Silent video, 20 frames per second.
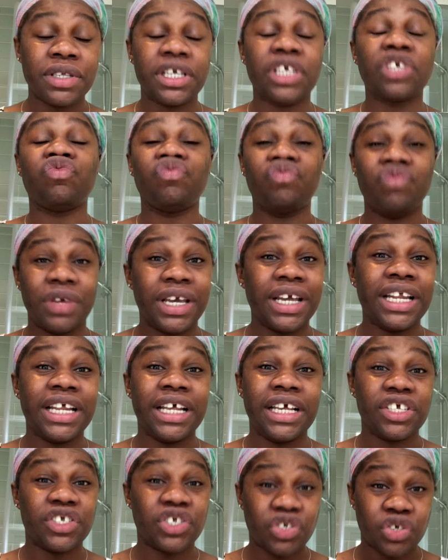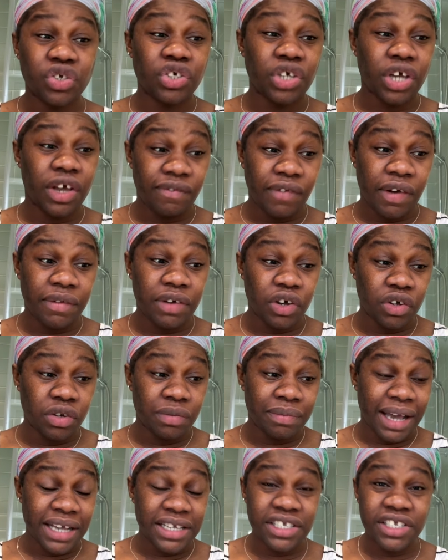It's really such a very good
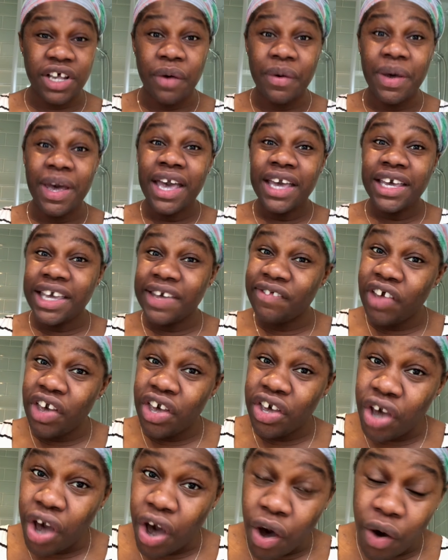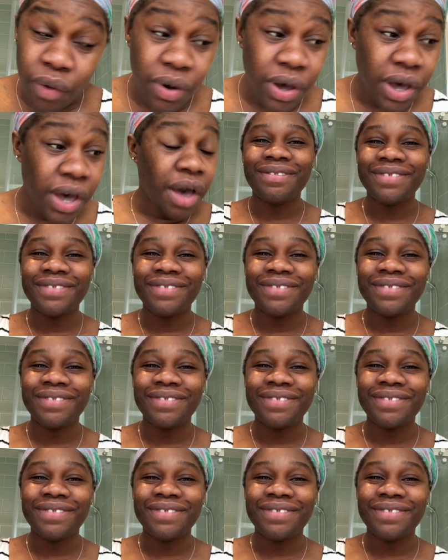mask, so give it a go.